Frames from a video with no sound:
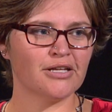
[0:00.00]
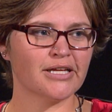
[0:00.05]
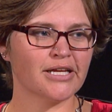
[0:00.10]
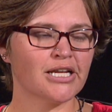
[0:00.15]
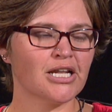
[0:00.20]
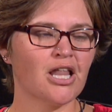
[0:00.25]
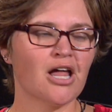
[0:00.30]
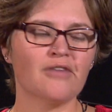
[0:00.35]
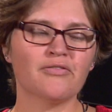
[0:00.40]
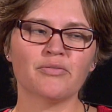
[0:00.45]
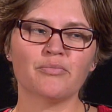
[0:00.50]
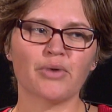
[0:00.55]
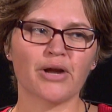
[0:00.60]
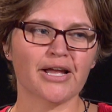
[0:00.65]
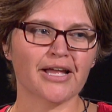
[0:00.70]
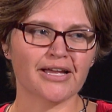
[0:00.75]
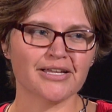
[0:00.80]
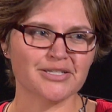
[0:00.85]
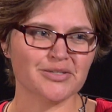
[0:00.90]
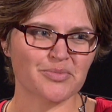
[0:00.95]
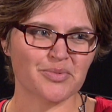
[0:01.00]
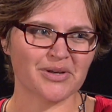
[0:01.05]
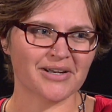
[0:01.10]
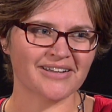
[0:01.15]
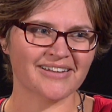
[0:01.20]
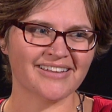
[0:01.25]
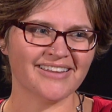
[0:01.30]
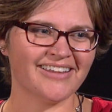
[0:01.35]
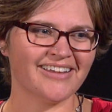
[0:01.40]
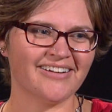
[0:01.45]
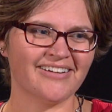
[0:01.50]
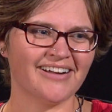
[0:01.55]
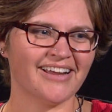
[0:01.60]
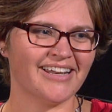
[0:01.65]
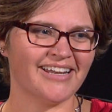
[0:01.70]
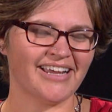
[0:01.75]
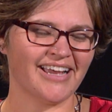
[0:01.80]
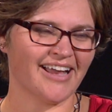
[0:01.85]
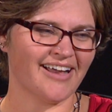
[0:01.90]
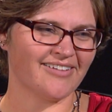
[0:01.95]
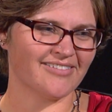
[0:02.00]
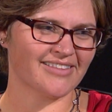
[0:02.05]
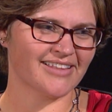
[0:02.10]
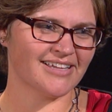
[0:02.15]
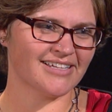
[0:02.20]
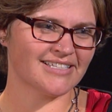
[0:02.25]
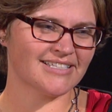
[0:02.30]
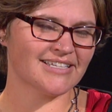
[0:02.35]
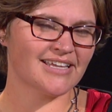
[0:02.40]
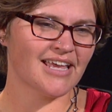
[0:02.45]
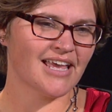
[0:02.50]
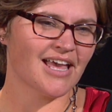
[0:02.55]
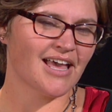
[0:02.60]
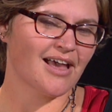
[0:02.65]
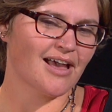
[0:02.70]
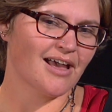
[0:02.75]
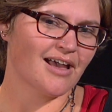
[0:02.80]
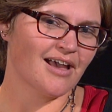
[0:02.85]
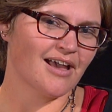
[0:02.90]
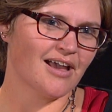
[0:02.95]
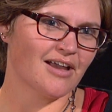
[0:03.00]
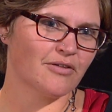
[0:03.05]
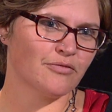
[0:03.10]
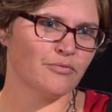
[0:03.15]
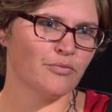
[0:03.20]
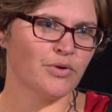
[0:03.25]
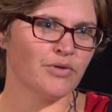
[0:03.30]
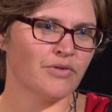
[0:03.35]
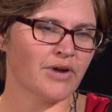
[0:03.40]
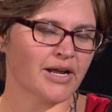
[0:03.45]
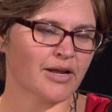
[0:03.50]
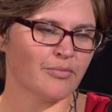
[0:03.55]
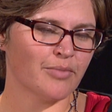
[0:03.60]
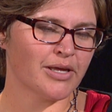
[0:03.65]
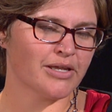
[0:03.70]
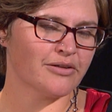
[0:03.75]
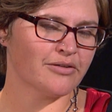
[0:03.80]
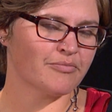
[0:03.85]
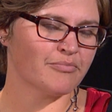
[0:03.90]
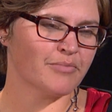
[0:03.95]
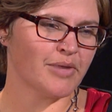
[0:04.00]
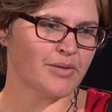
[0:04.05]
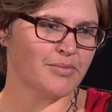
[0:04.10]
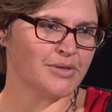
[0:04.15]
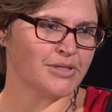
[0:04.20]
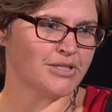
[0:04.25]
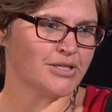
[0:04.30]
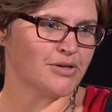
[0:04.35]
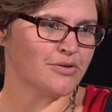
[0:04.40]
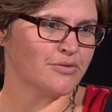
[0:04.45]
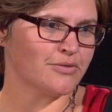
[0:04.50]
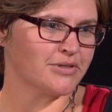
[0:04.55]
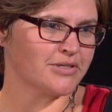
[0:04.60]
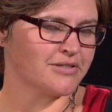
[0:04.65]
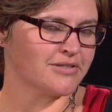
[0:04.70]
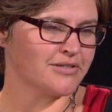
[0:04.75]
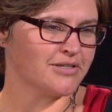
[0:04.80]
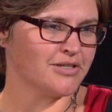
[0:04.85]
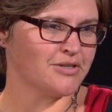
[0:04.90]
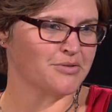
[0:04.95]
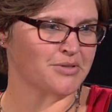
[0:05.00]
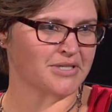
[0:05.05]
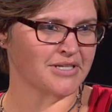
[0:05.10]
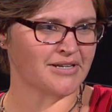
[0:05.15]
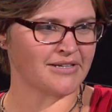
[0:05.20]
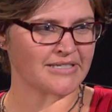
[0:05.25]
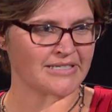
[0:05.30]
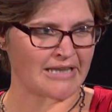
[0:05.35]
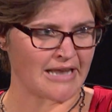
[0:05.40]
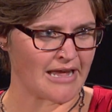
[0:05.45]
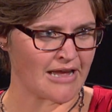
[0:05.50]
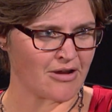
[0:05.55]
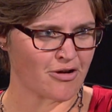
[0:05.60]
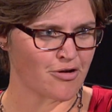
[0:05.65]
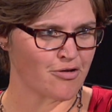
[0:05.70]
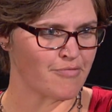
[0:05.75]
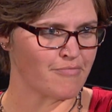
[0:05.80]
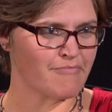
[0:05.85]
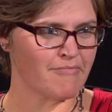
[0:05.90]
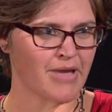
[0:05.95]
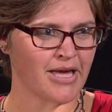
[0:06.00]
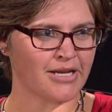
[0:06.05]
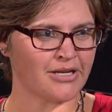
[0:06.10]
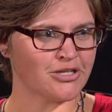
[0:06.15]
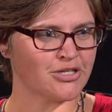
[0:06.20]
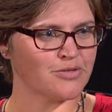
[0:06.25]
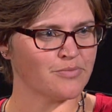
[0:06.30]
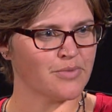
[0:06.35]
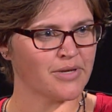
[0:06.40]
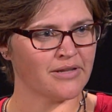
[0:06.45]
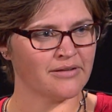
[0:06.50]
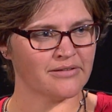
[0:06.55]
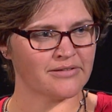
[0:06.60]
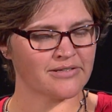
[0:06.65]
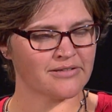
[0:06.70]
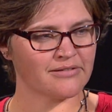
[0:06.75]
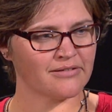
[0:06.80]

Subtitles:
often break as you put it in there anyhow. We recommend maybe don't use it as an anger management